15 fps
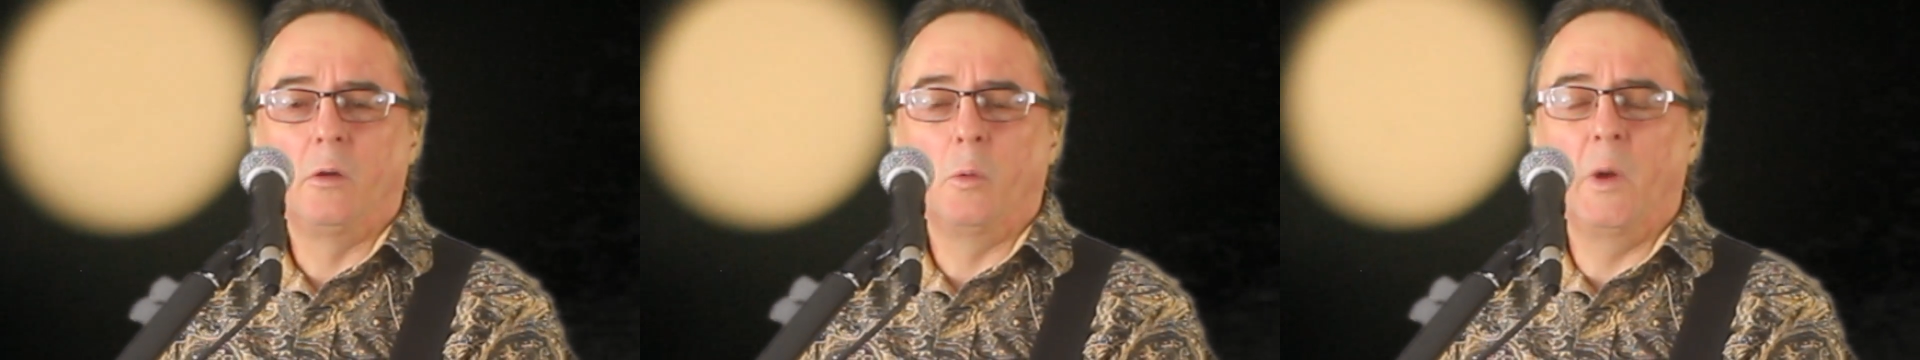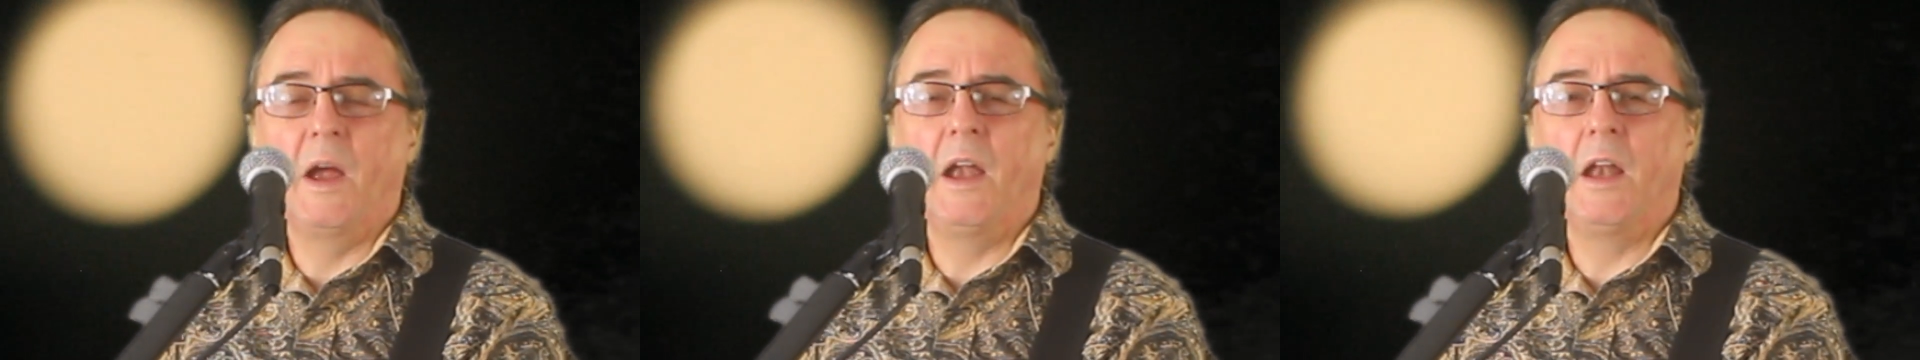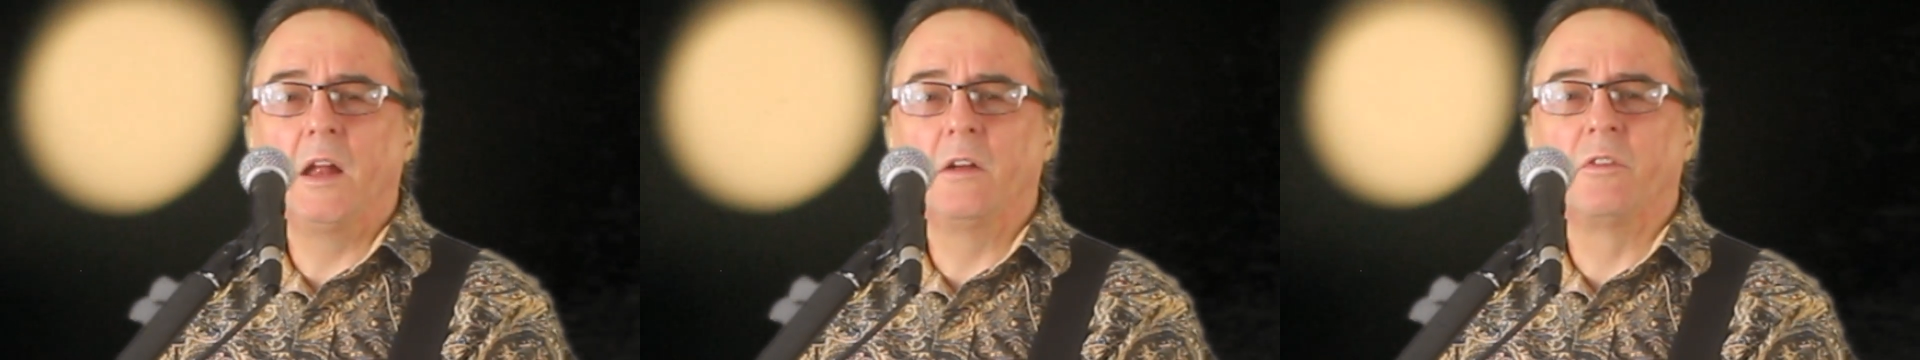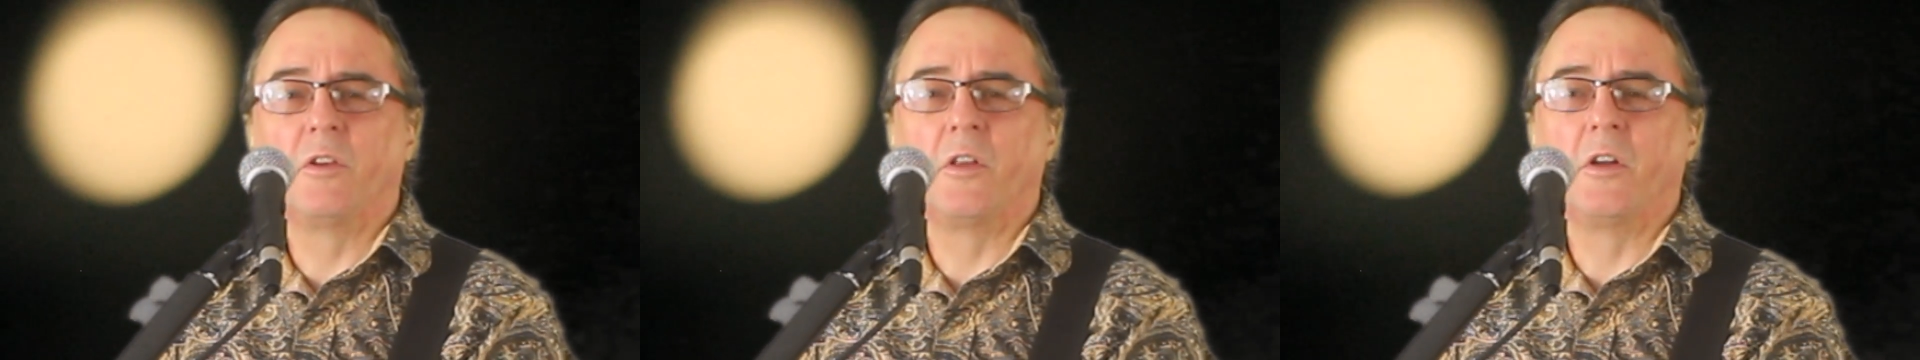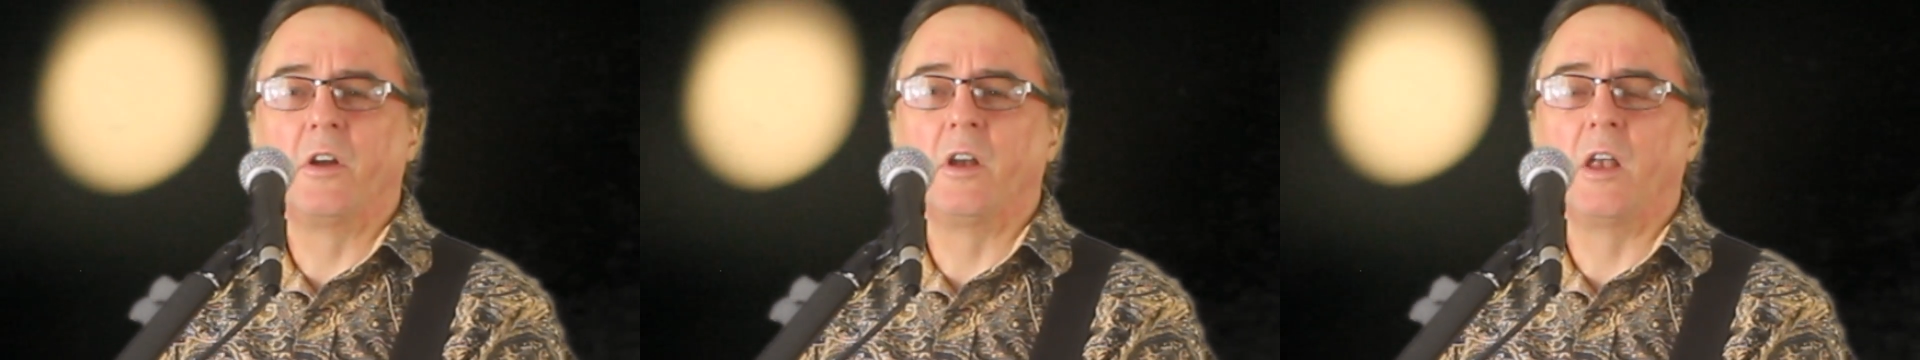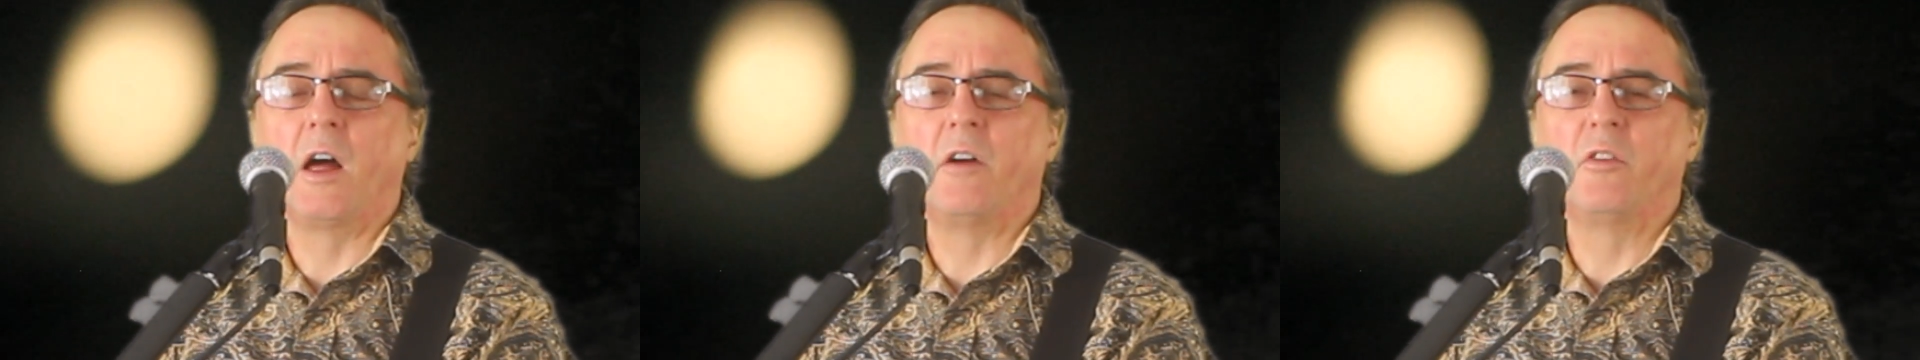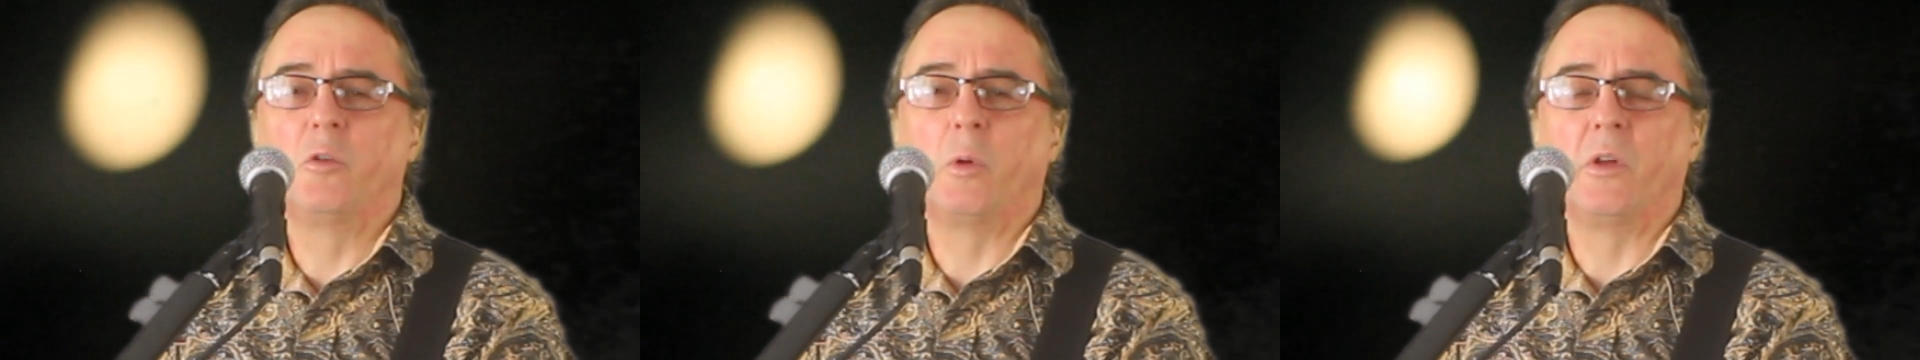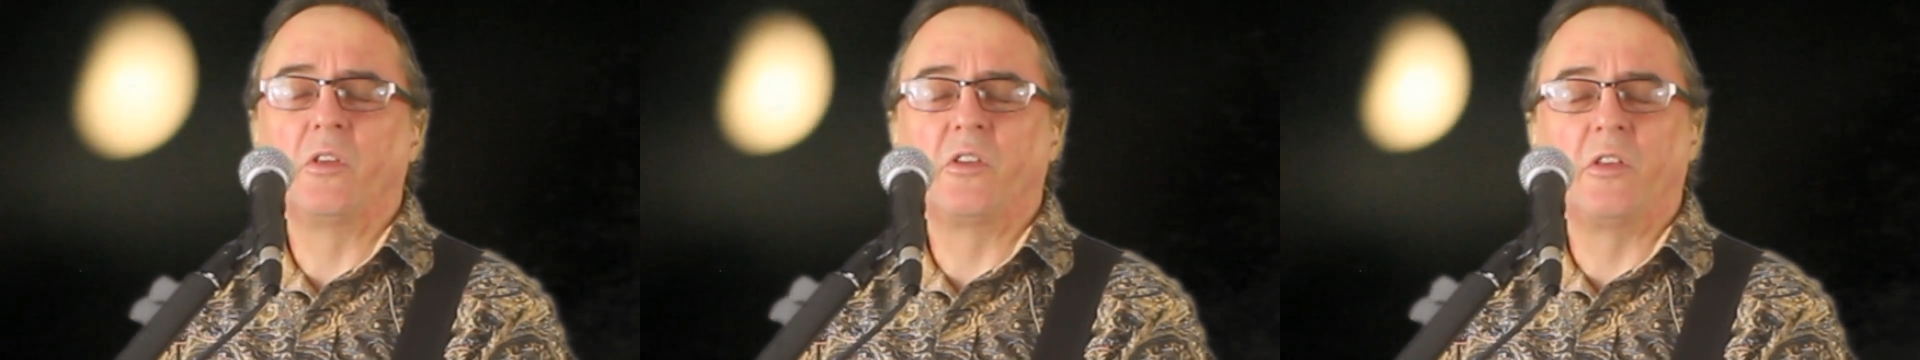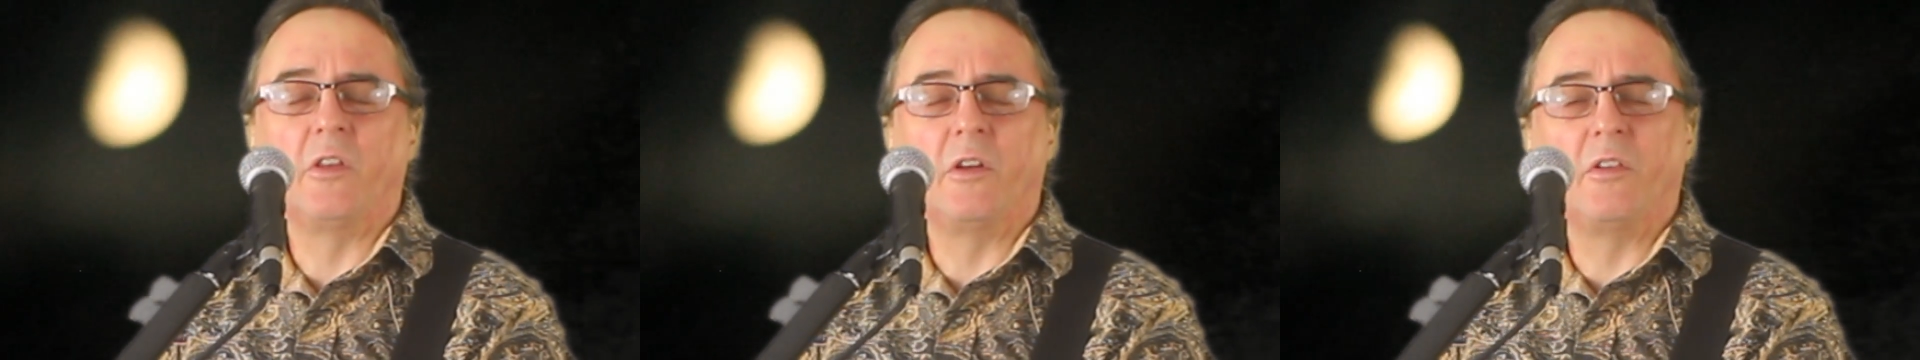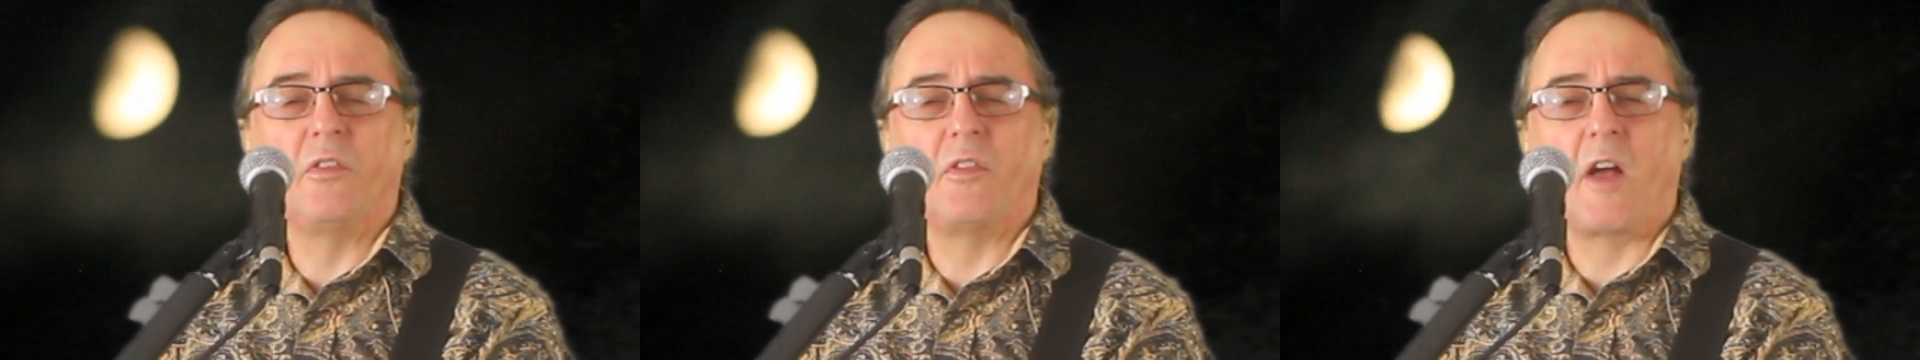waiting for their loved ones and
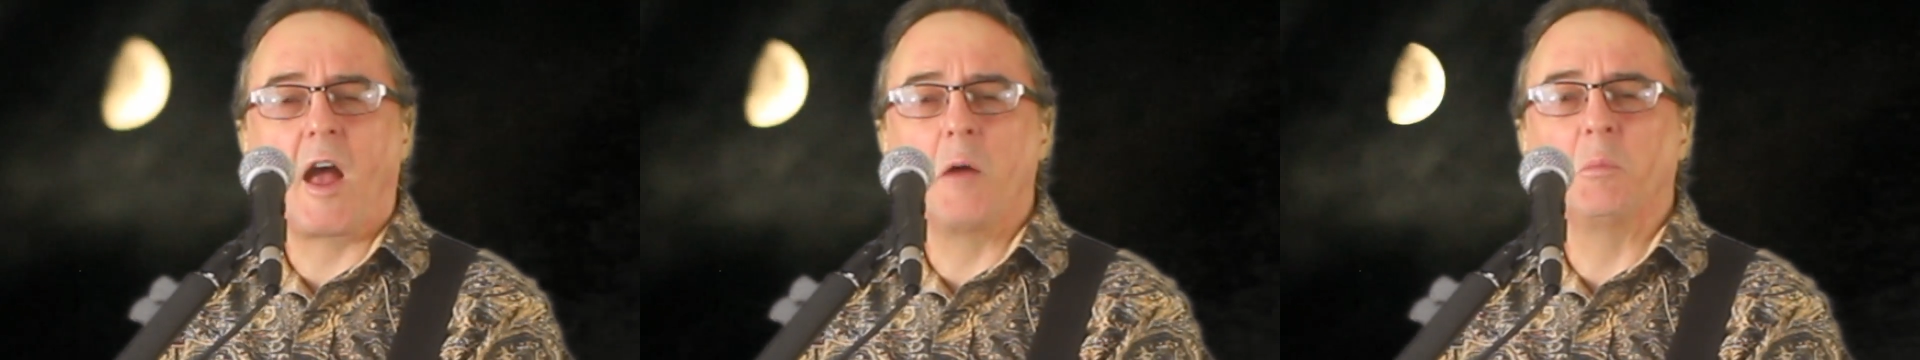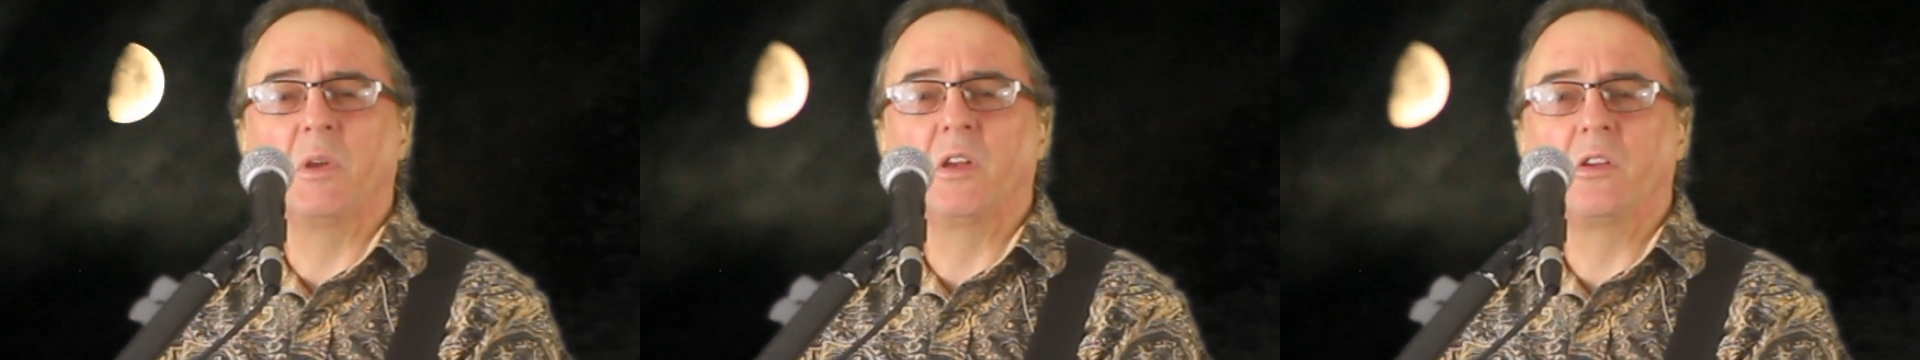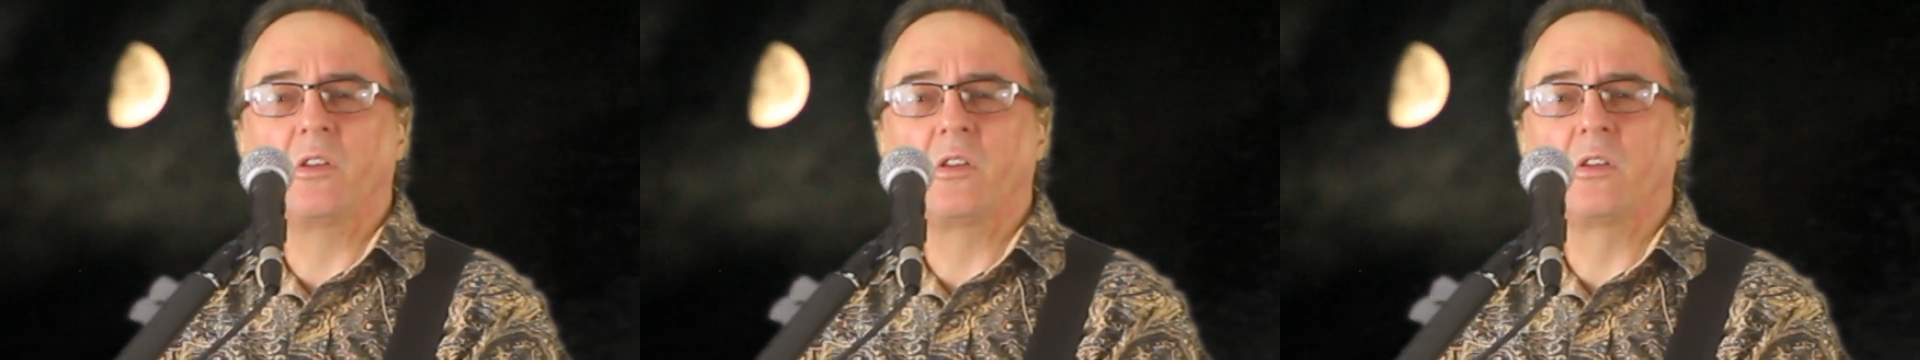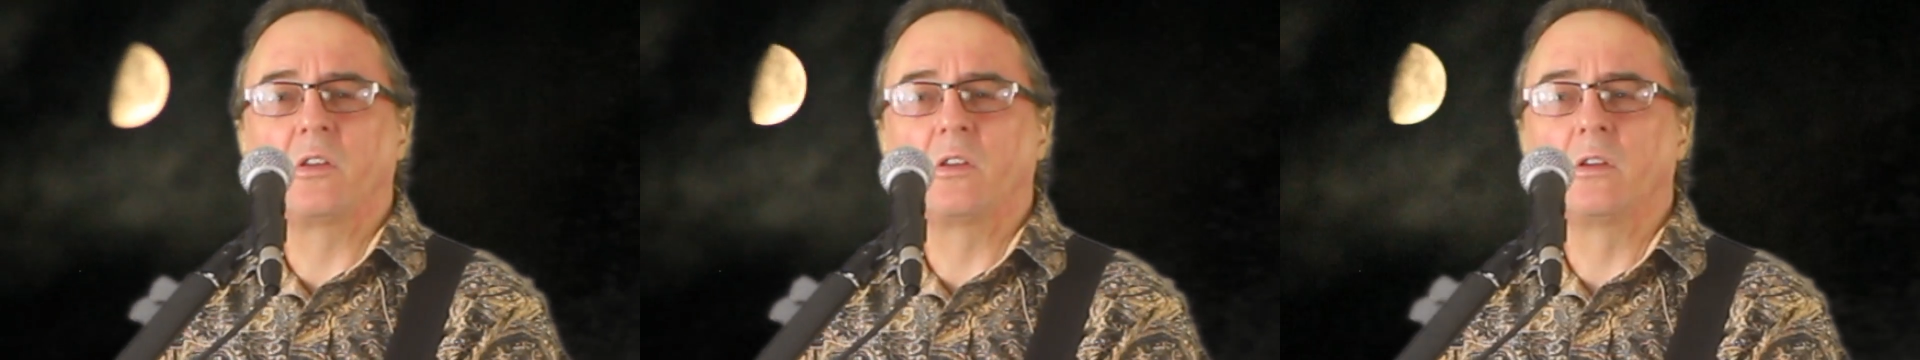their families.